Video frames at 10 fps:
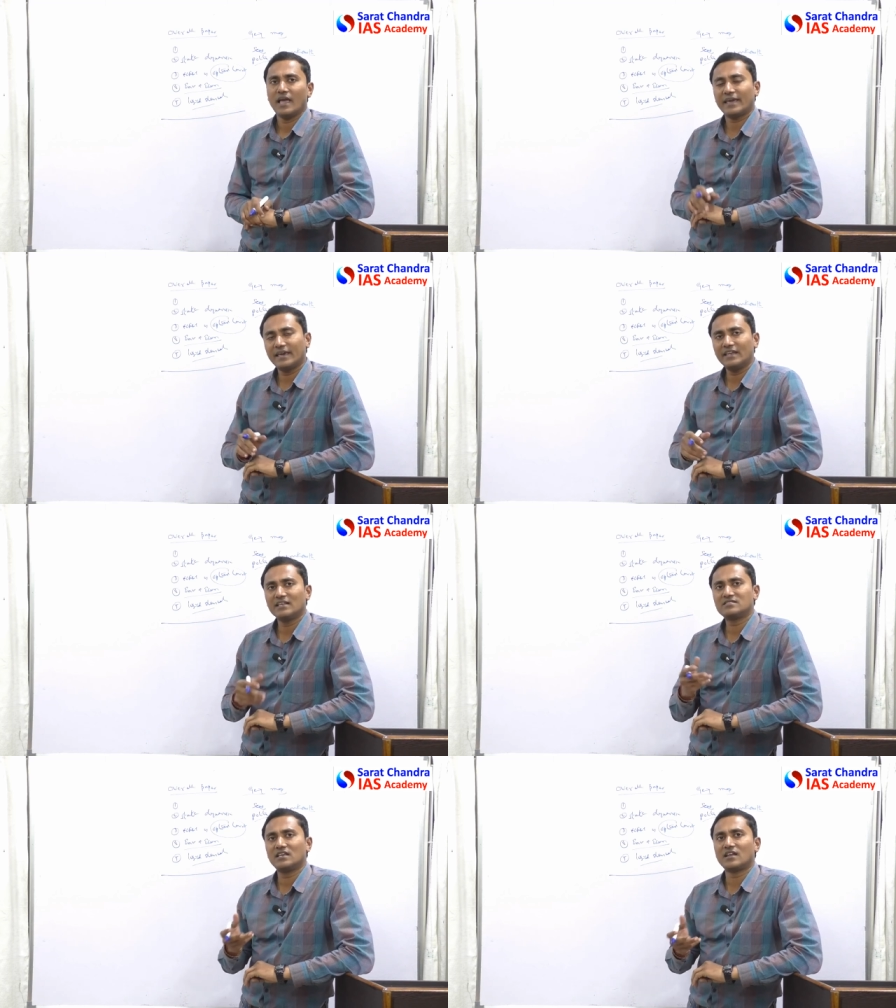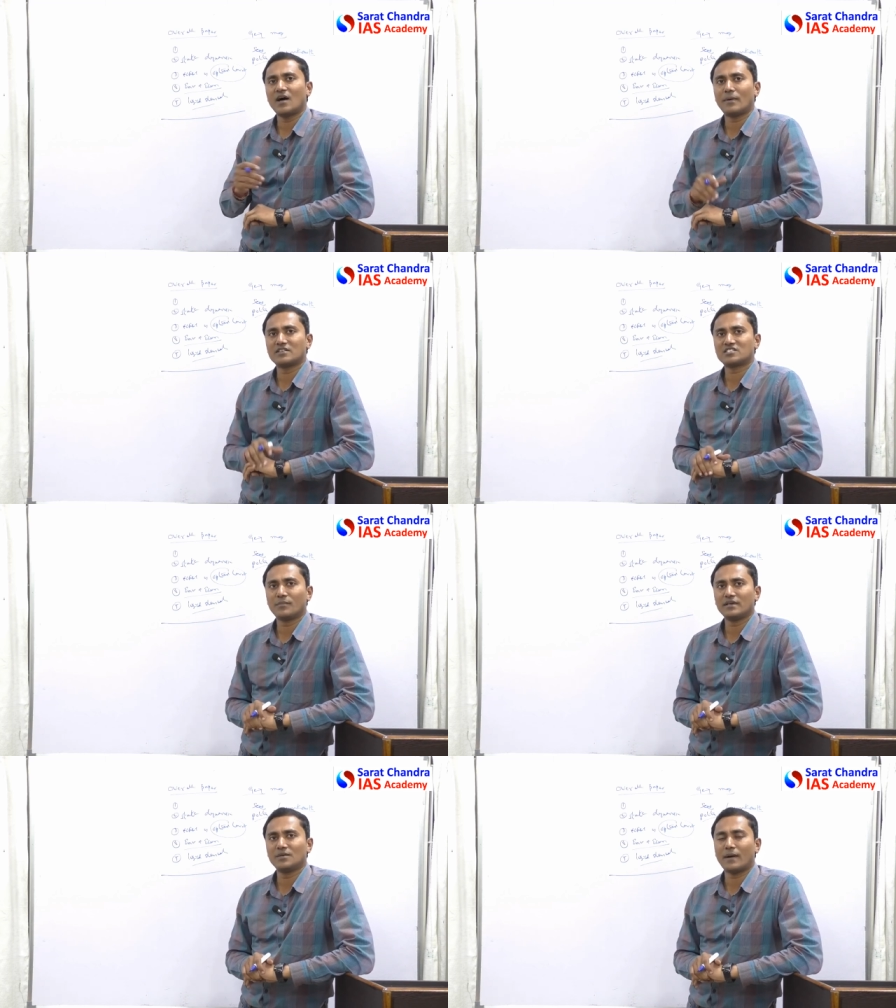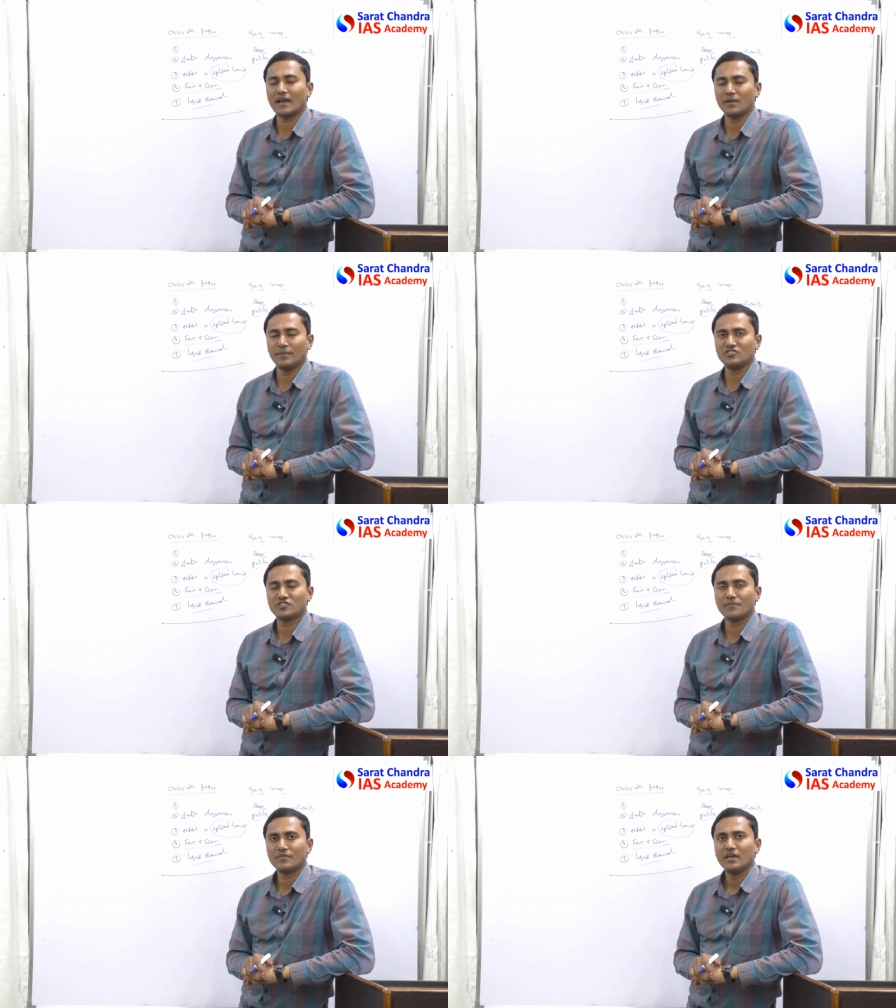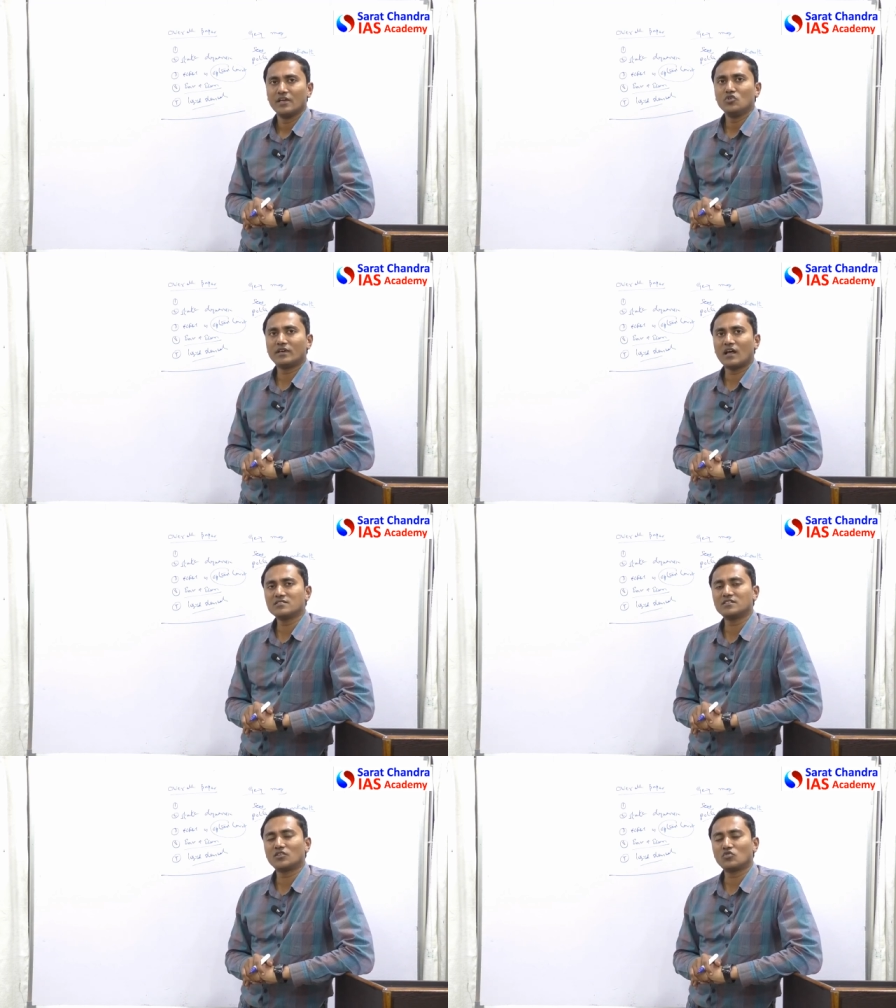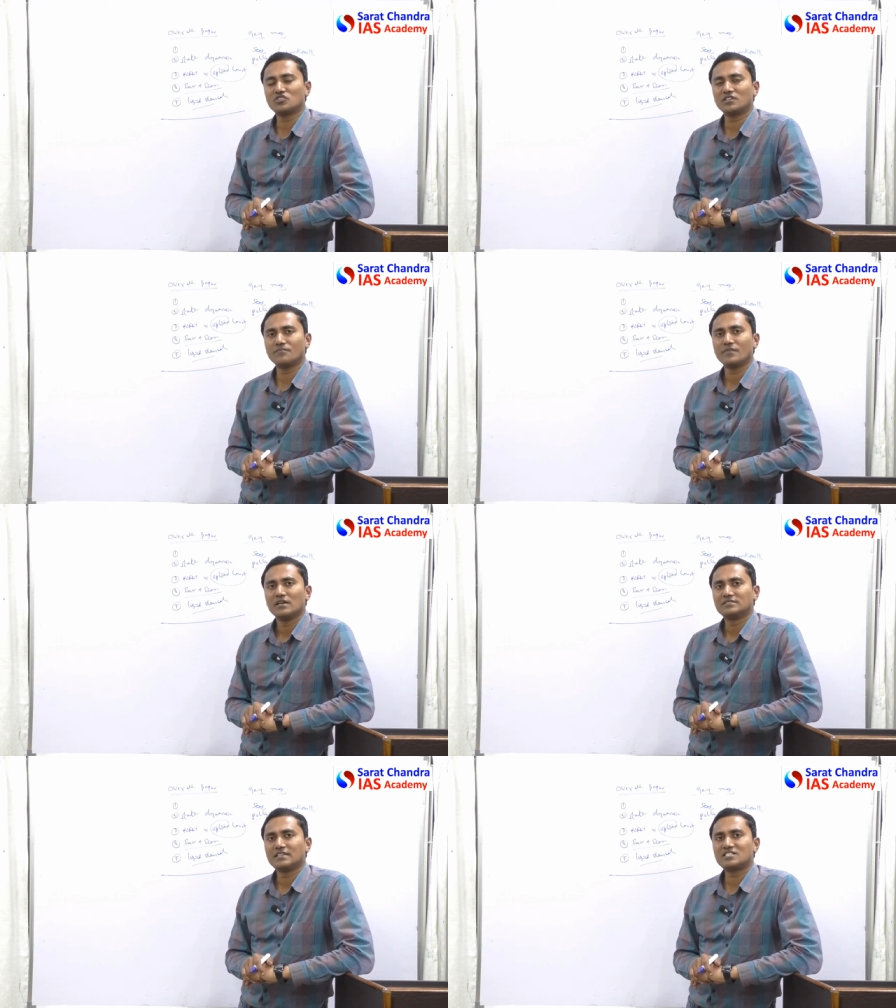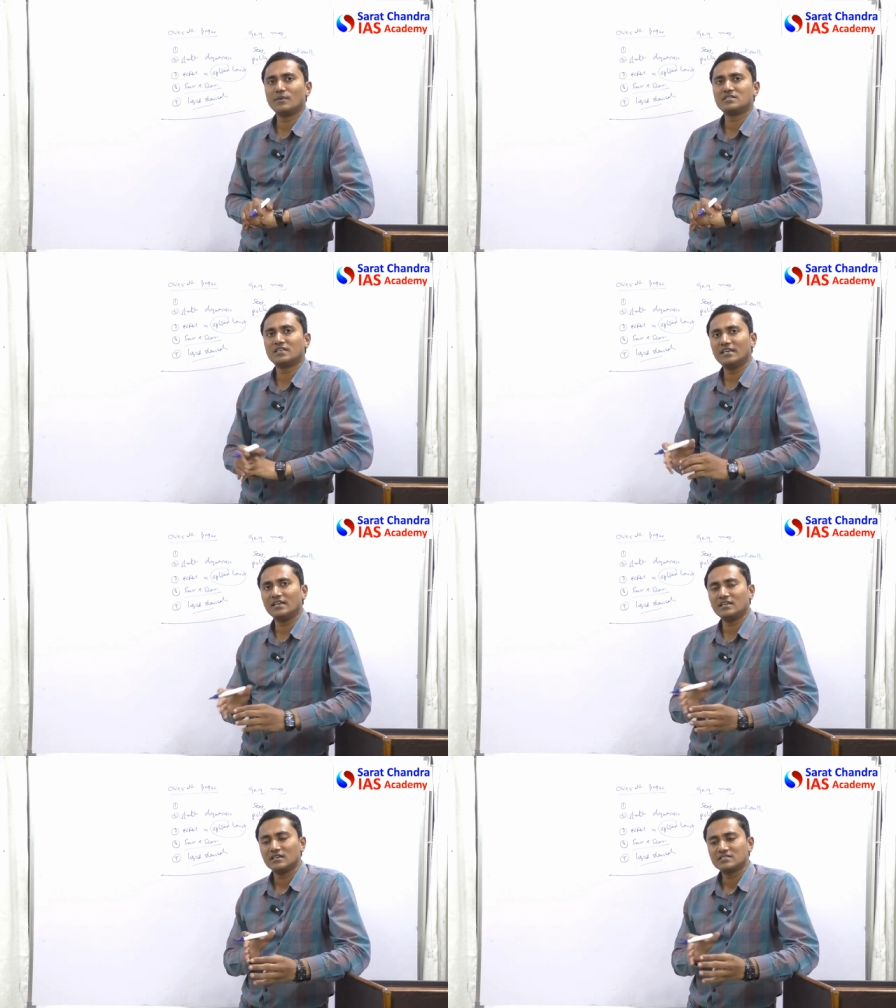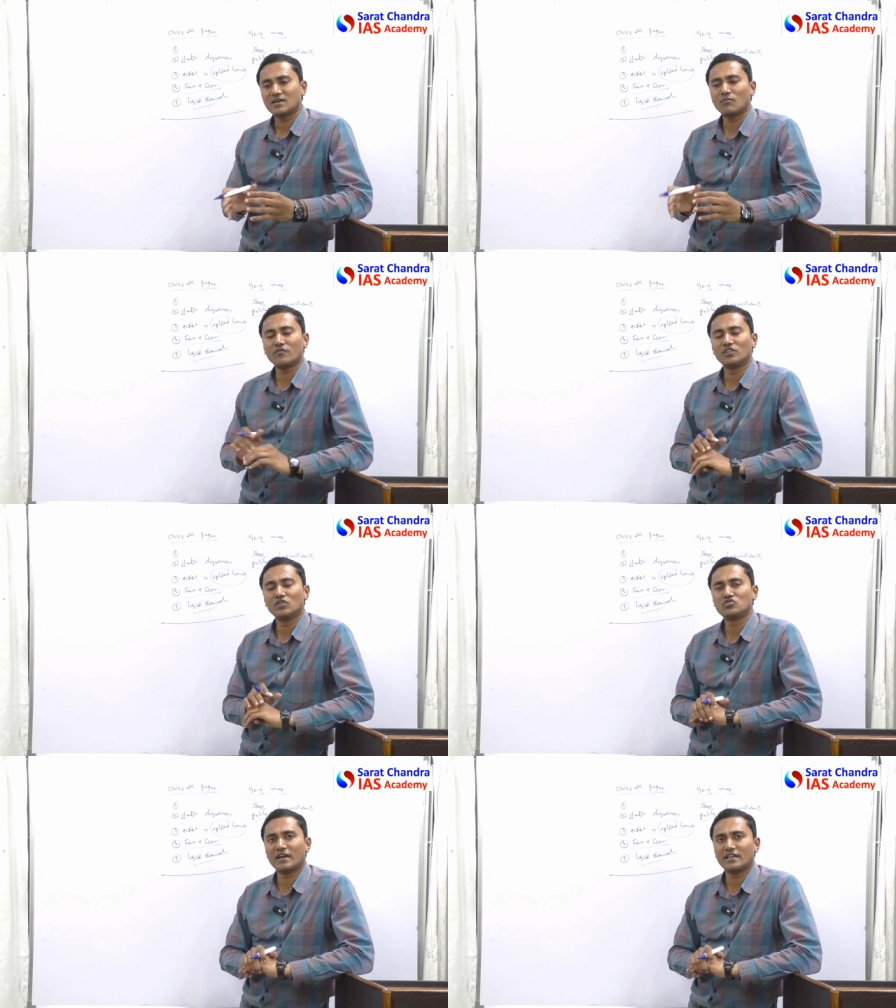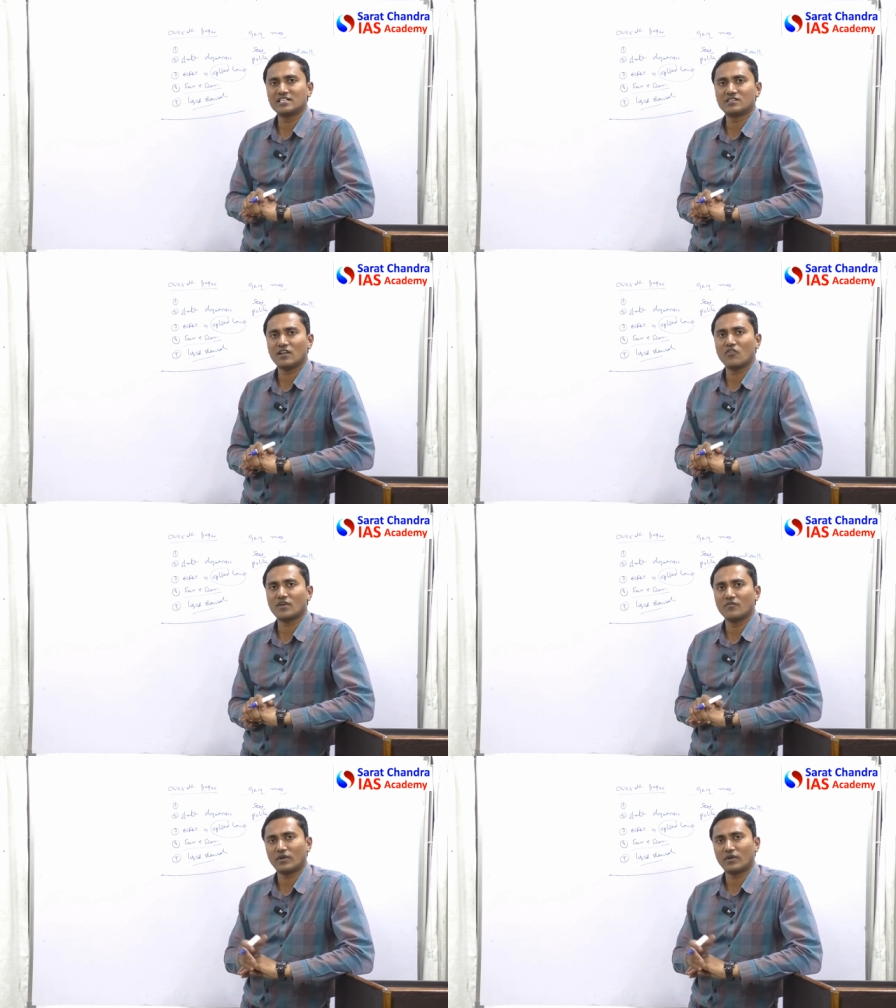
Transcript: against the law passed by the Parliament, you can answer that question just by seeing some of the news articles that have come.